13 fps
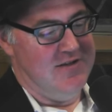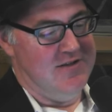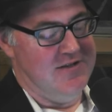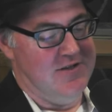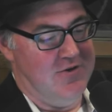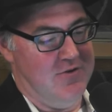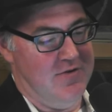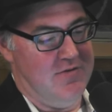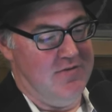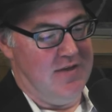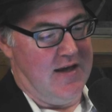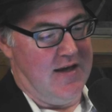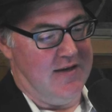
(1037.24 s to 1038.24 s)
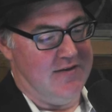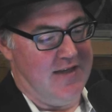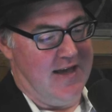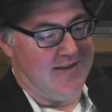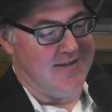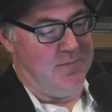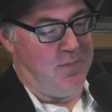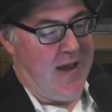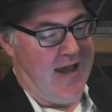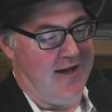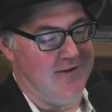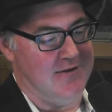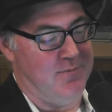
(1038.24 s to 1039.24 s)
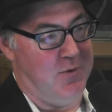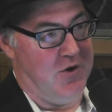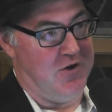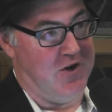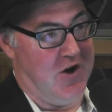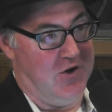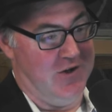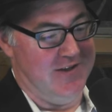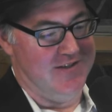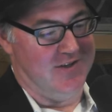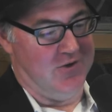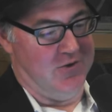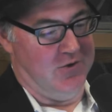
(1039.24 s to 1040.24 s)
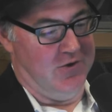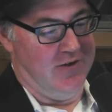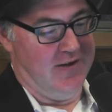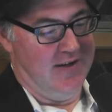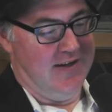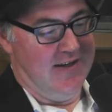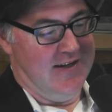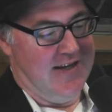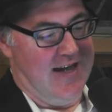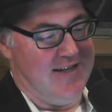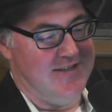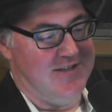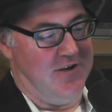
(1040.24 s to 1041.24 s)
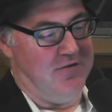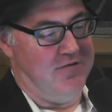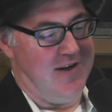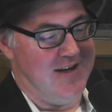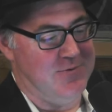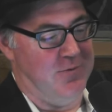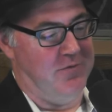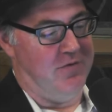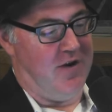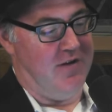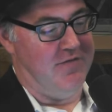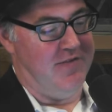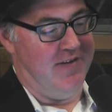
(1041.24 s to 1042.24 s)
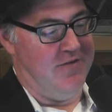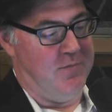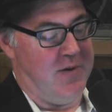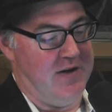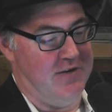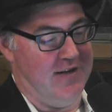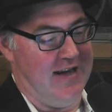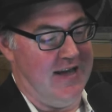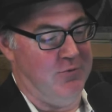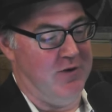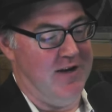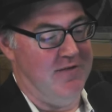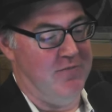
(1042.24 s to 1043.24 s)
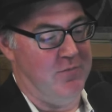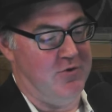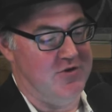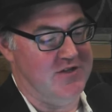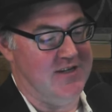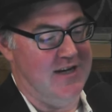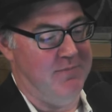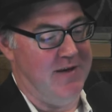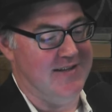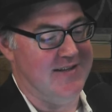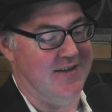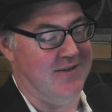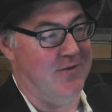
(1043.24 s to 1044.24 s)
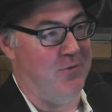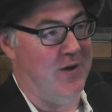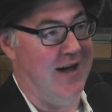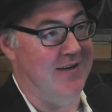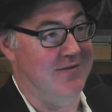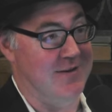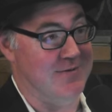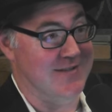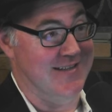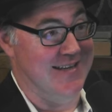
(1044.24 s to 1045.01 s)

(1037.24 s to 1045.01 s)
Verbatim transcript: £2,000 per goal he scored. And so Fash would fight for every penalty and would even push teammates out of the way if there was an